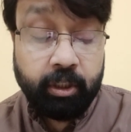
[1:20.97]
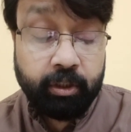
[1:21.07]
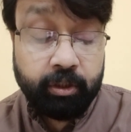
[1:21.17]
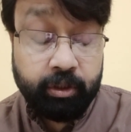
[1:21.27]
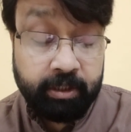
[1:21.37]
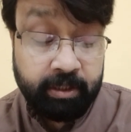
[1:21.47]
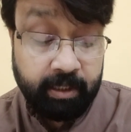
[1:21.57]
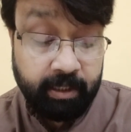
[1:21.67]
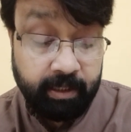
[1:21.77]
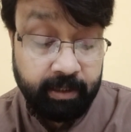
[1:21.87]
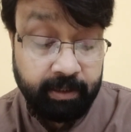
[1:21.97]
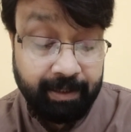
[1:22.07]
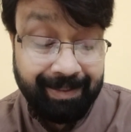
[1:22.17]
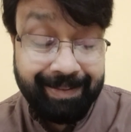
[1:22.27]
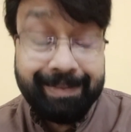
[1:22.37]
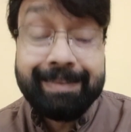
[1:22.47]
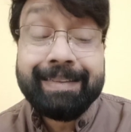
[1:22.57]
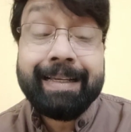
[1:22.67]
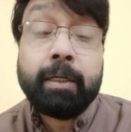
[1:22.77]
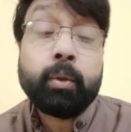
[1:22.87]
the color is
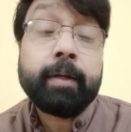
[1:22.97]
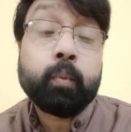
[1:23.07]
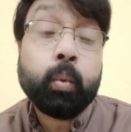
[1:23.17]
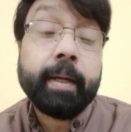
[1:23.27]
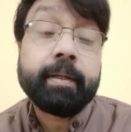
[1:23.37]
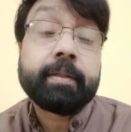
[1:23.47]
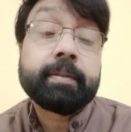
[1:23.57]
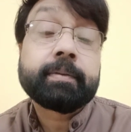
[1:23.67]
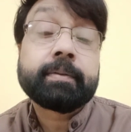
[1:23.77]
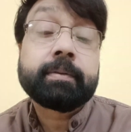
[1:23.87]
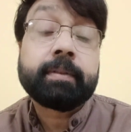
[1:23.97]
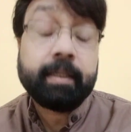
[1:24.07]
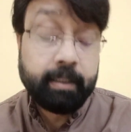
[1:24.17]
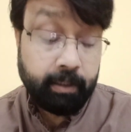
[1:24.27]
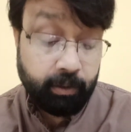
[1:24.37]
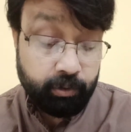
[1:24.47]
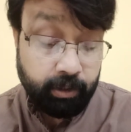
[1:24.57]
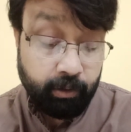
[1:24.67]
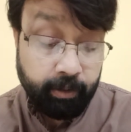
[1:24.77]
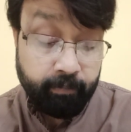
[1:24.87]
yellow and white. They can use
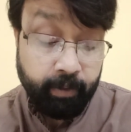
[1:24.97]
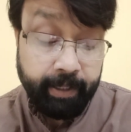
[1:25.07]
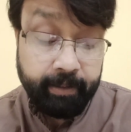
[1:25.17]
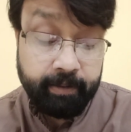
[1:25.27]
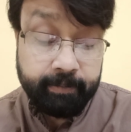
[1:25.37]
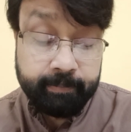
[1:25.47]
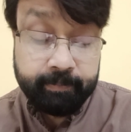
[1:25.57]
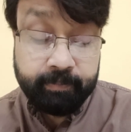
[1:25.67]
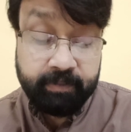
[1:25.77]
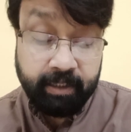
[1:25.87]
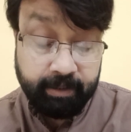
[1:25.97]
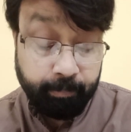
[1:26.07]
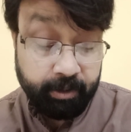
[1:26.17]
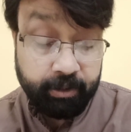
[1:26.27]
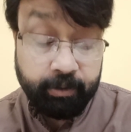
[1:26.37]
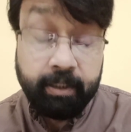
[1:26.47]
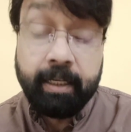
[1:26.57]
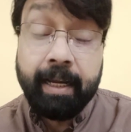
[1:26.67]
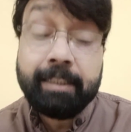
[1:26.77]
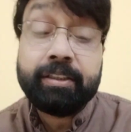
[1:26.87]
yellow and white
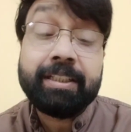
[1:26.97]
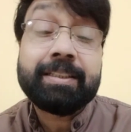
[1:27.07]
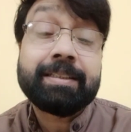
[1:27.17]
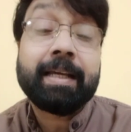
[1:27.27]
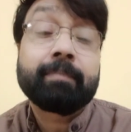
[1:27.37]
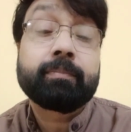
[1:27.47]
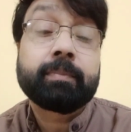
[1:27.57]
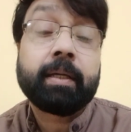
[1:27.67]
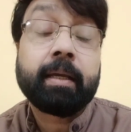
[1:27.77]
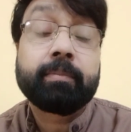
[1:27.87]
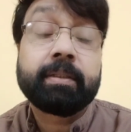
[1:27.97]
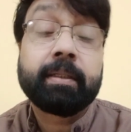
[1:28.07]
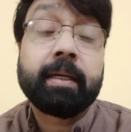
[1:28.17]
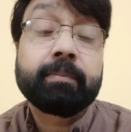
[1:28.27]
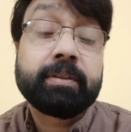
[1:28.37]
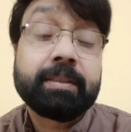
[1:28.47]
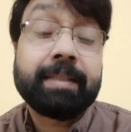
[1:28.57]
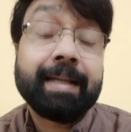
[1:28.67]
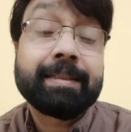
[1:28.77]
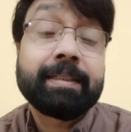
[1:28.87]
at this time. I mean this
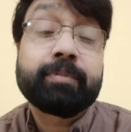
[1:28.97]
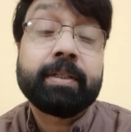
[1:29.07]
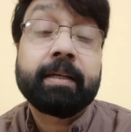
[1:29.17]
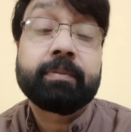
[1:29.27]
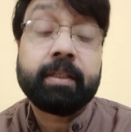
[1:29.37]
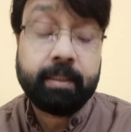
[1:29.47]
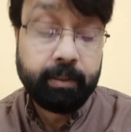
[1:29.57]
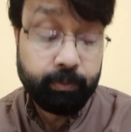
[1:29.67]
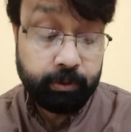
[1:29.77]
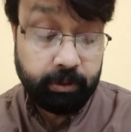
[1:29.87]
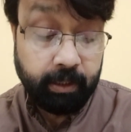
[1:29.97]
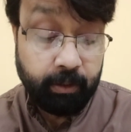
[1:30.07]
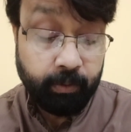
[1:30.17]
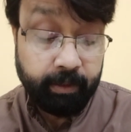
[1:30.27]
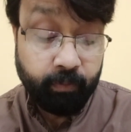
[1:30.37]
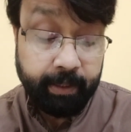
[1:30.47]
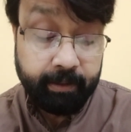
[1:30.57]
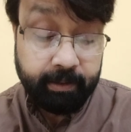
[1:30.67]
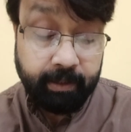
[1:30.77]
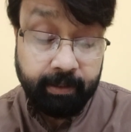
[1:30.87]
active time, they can use yellow and
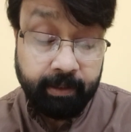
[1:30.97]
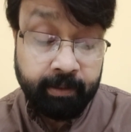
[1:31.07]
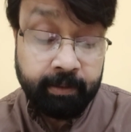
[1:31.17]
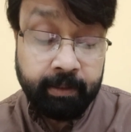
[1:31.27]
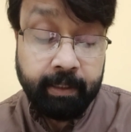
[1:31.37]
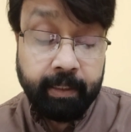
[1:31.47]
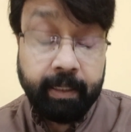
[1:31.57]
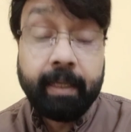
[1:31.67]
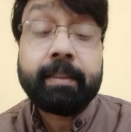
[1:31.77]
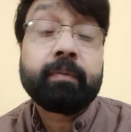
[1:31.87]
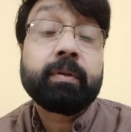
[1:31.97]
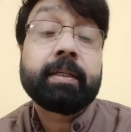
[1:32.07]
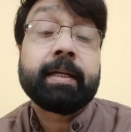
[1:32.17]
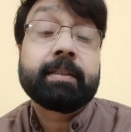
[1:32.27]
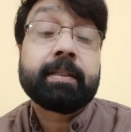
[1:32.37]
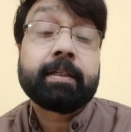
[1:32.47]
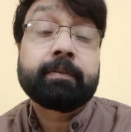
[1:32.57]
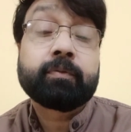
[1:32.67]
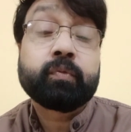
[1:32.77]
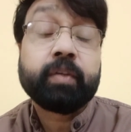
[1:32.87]
white color and they will get the
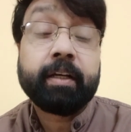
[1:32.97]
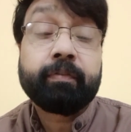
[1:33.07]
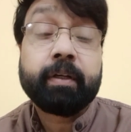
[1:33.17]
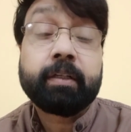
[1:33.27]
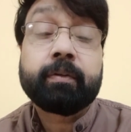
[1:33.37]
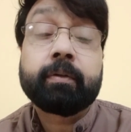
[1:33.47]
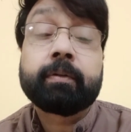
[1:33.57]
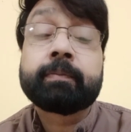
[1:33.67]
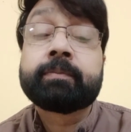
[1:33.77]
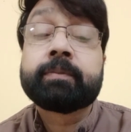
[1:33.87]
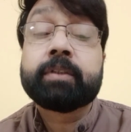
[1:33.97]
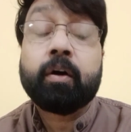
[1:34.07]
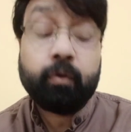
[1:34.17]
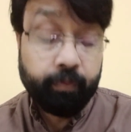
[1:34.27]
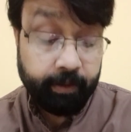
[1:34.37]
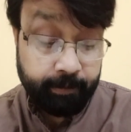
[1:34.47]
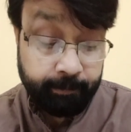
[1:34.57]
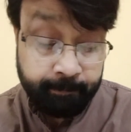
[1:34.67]
benefit out of it.